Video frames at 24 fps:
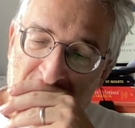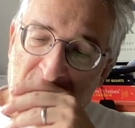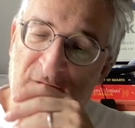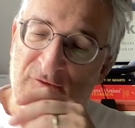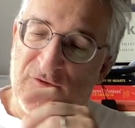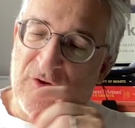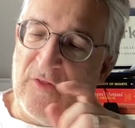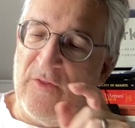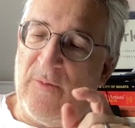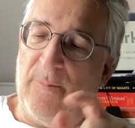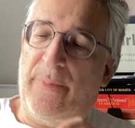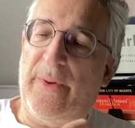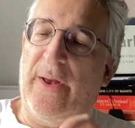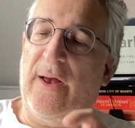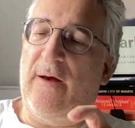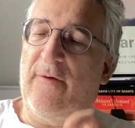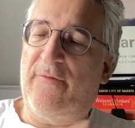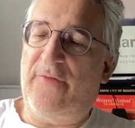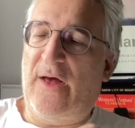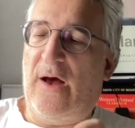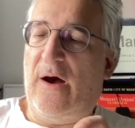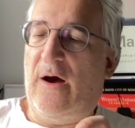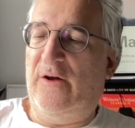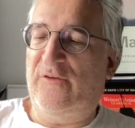So the bit
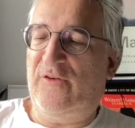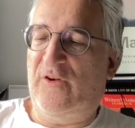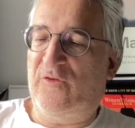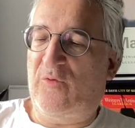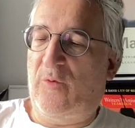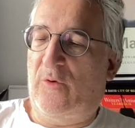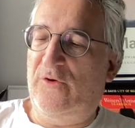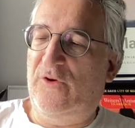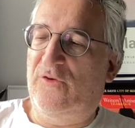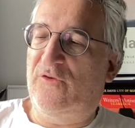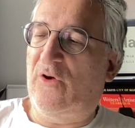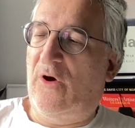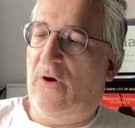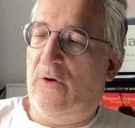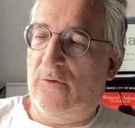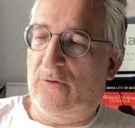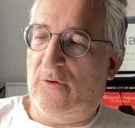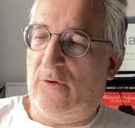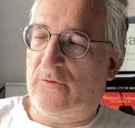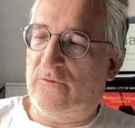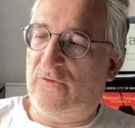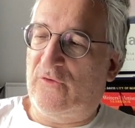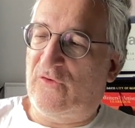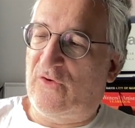of that I just want you to hold
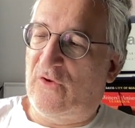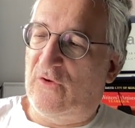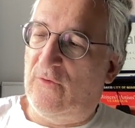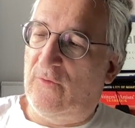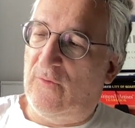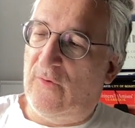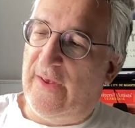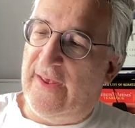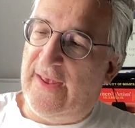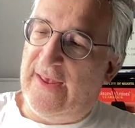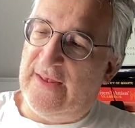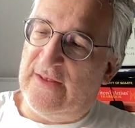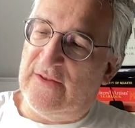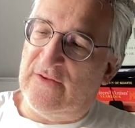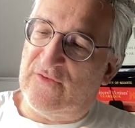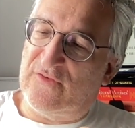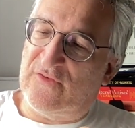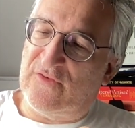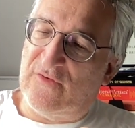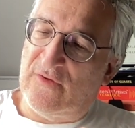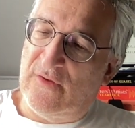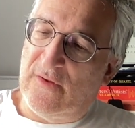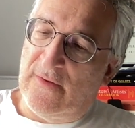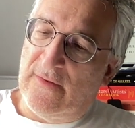on to
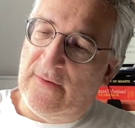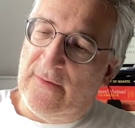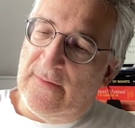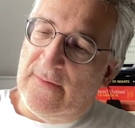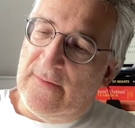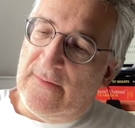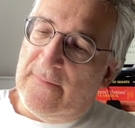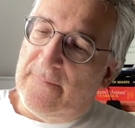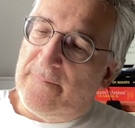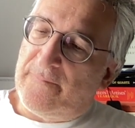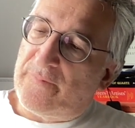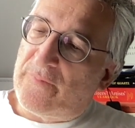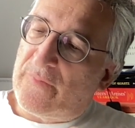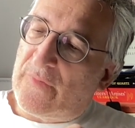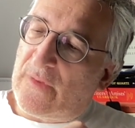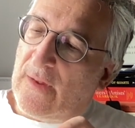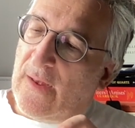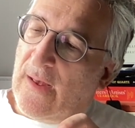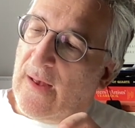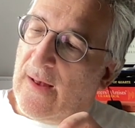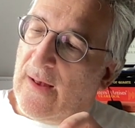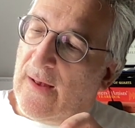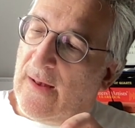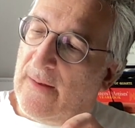is
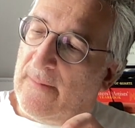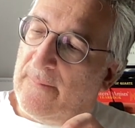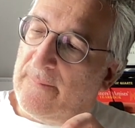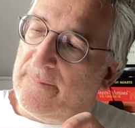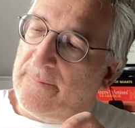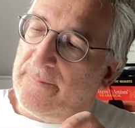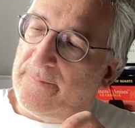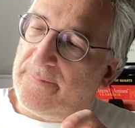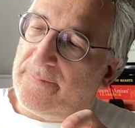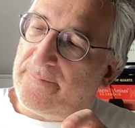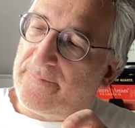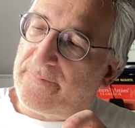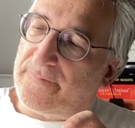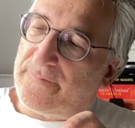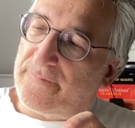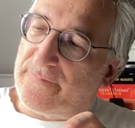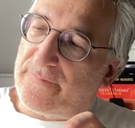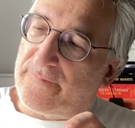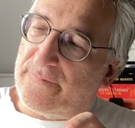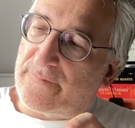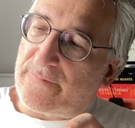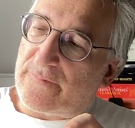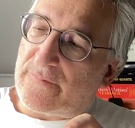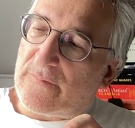um,
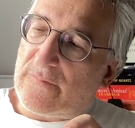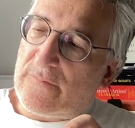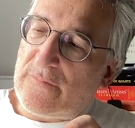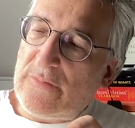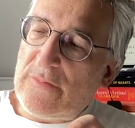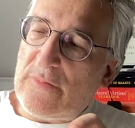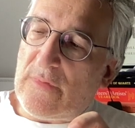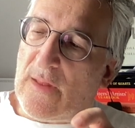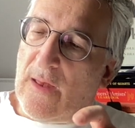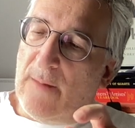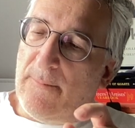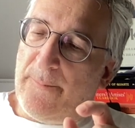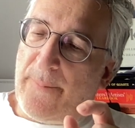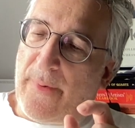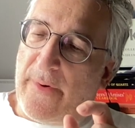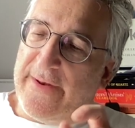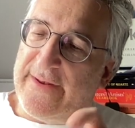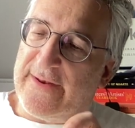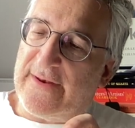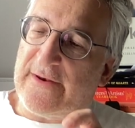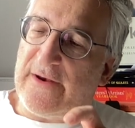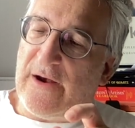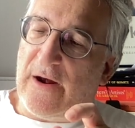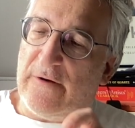by
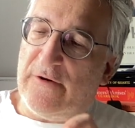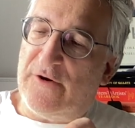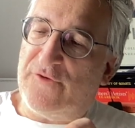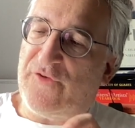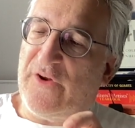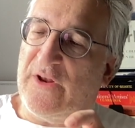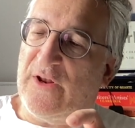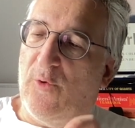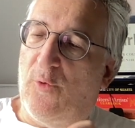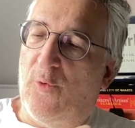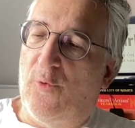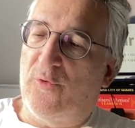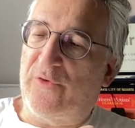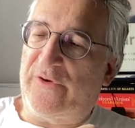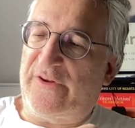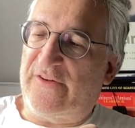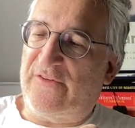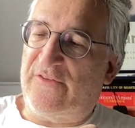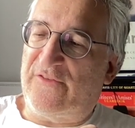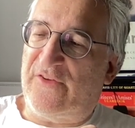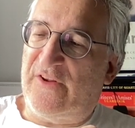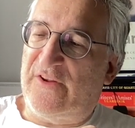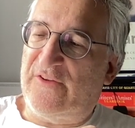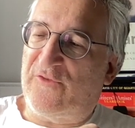encouraging
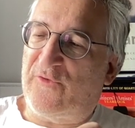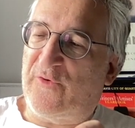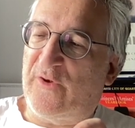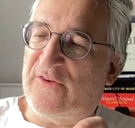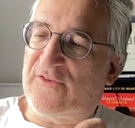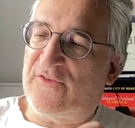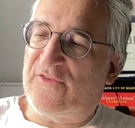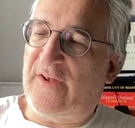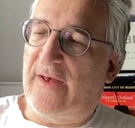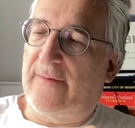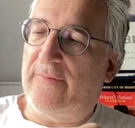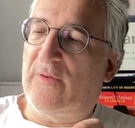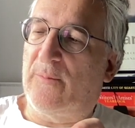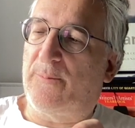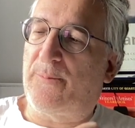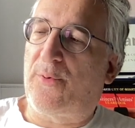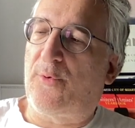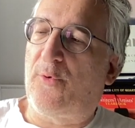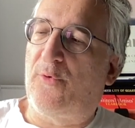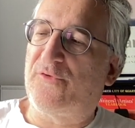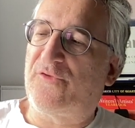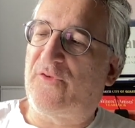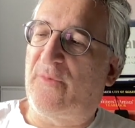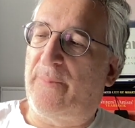audiences to accept the
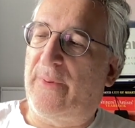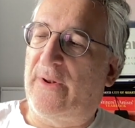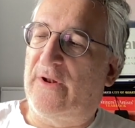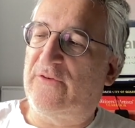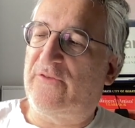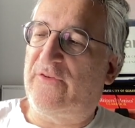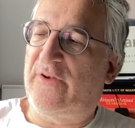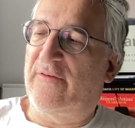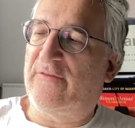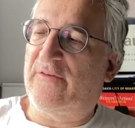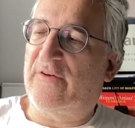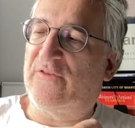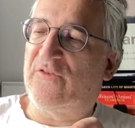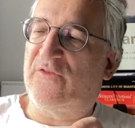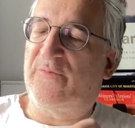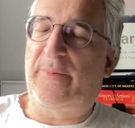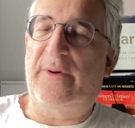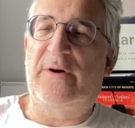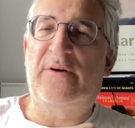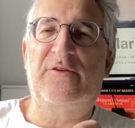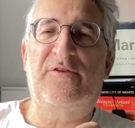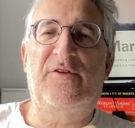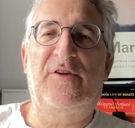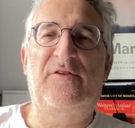plausibility of
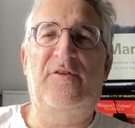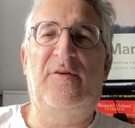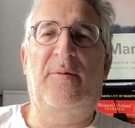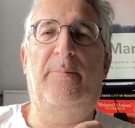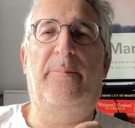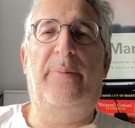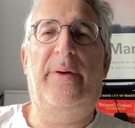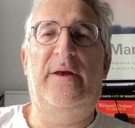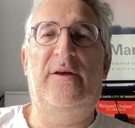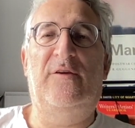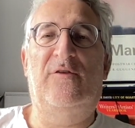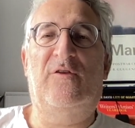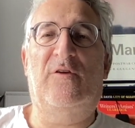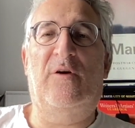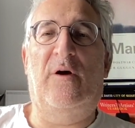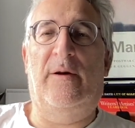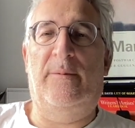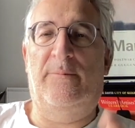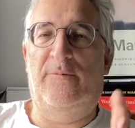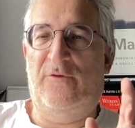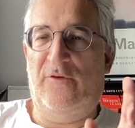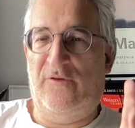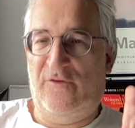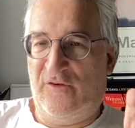conspiracies in
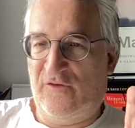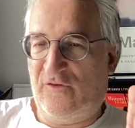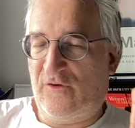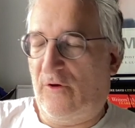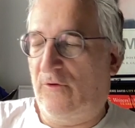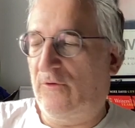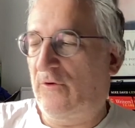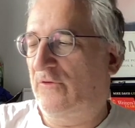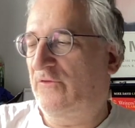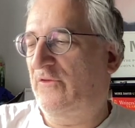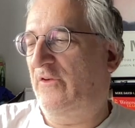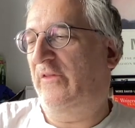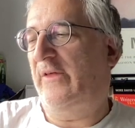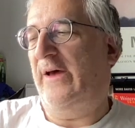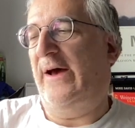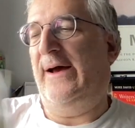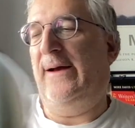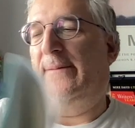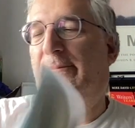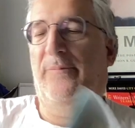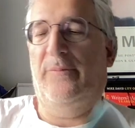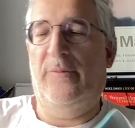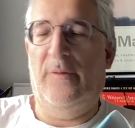peacetime. So just hold on to that.